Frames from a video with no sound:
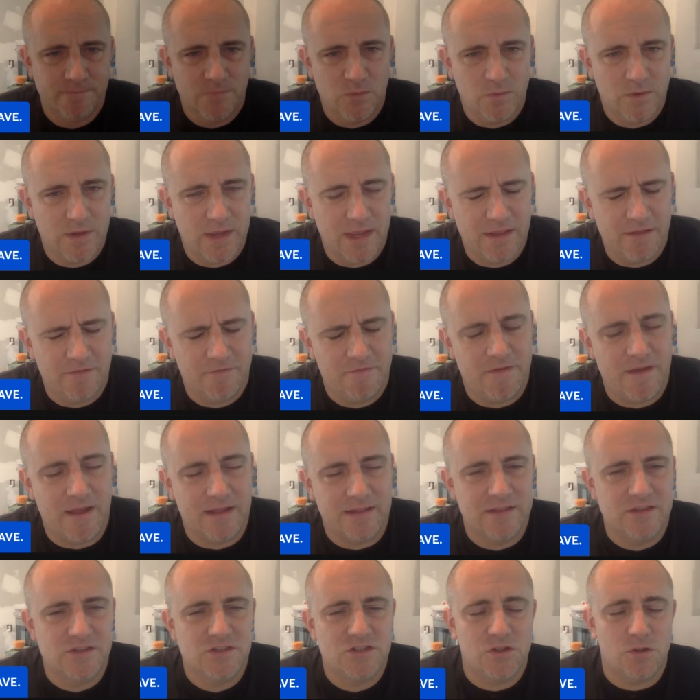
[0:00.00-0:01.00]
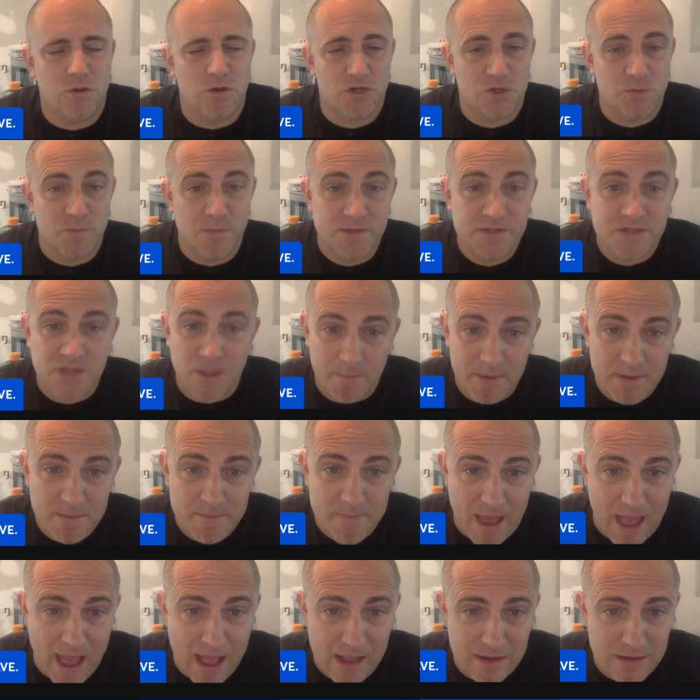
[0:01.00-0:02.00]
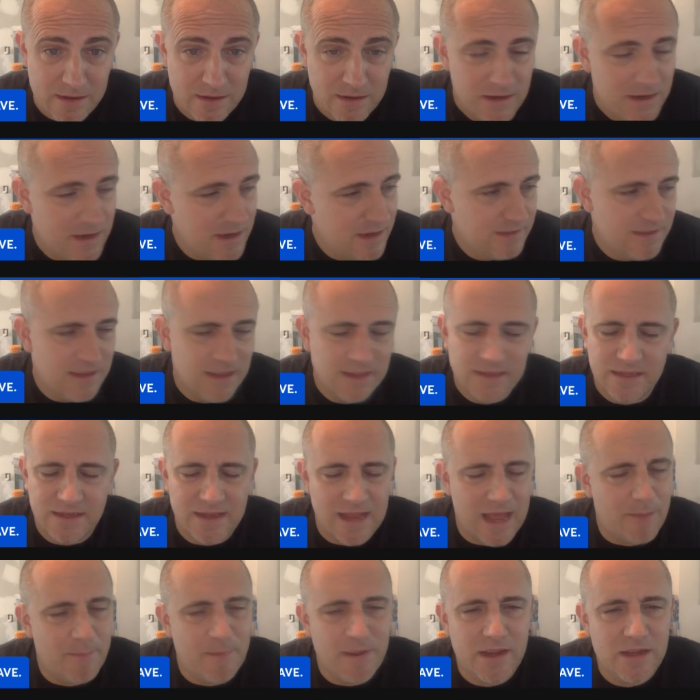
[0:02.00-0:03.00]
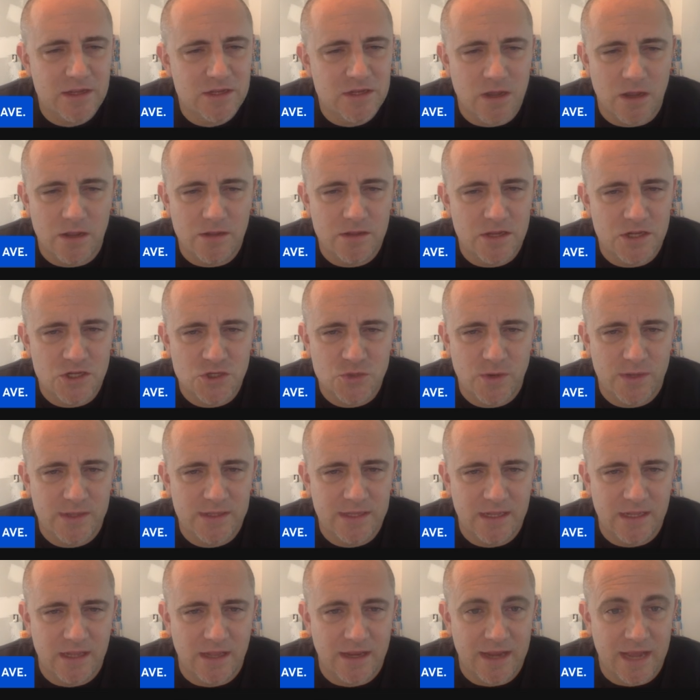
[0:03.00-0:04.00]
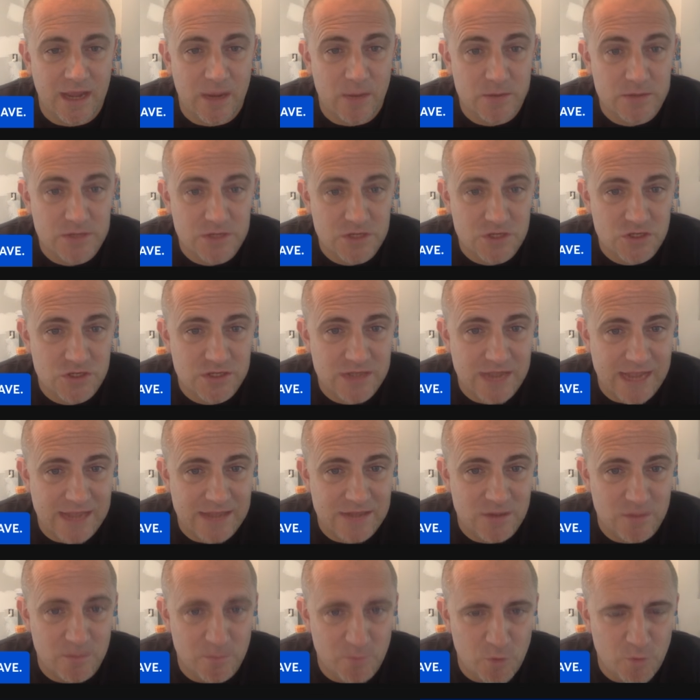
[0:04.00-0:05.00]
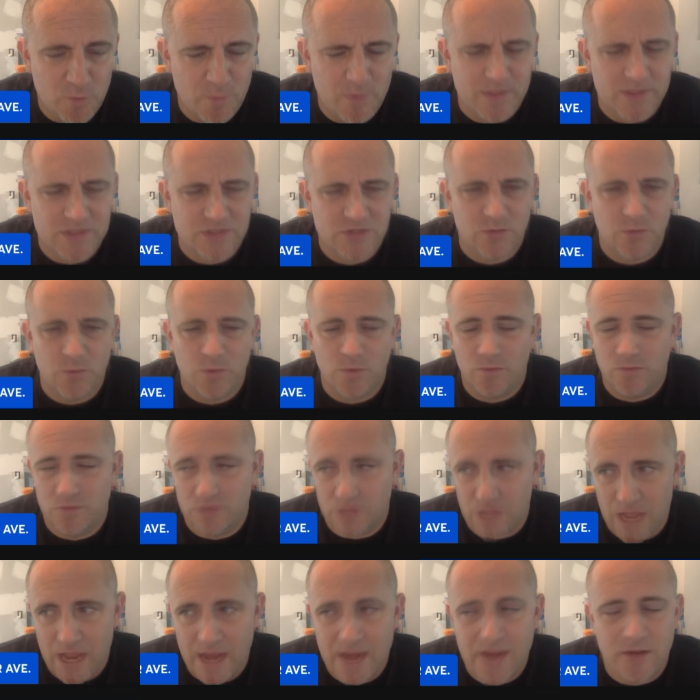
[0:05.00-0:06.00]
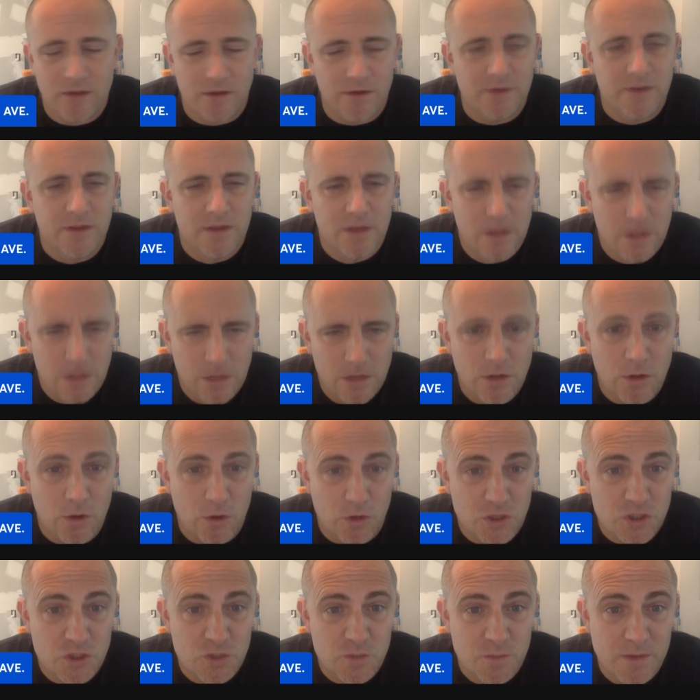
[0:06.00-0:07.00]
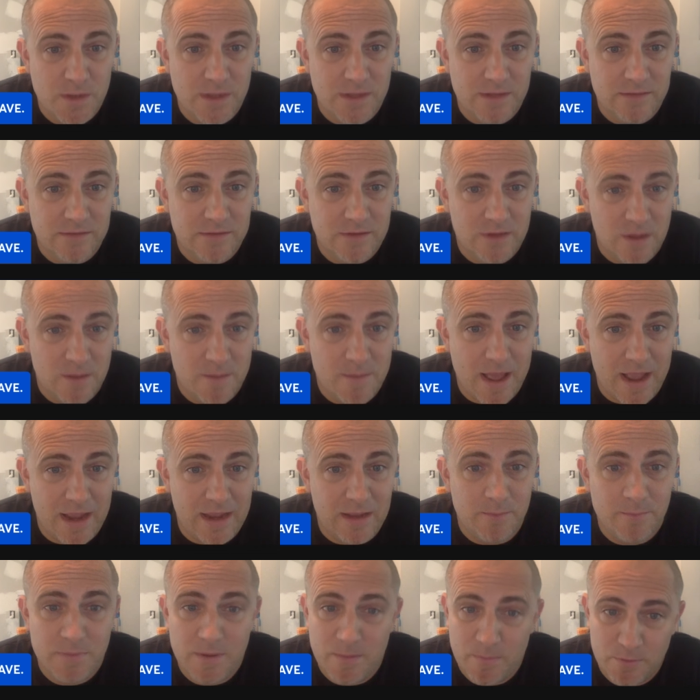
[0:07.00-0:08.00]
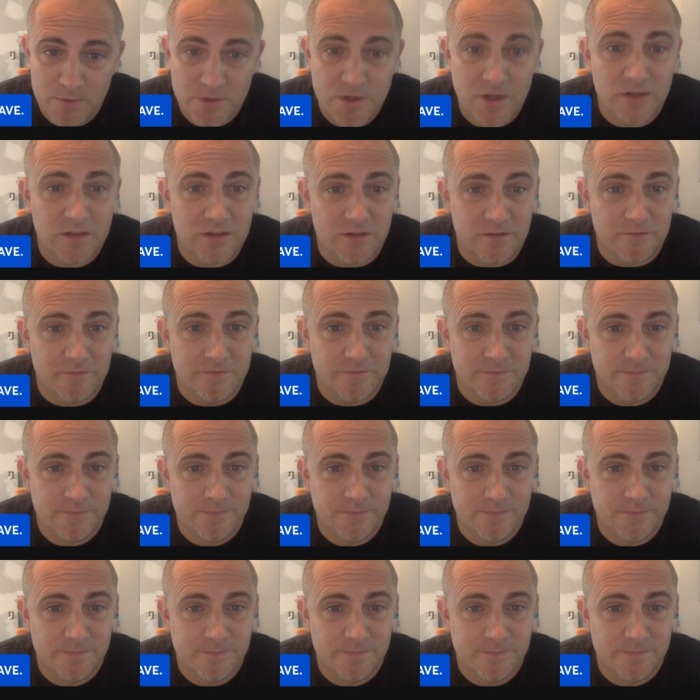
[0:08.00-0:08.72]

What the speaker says: Okay, and the fact is Clark Schmidt's coming back. They did not make it a trade deadline acquisition to add to the bullpen, so we're relying on Clark Schmidt to come back and be productive.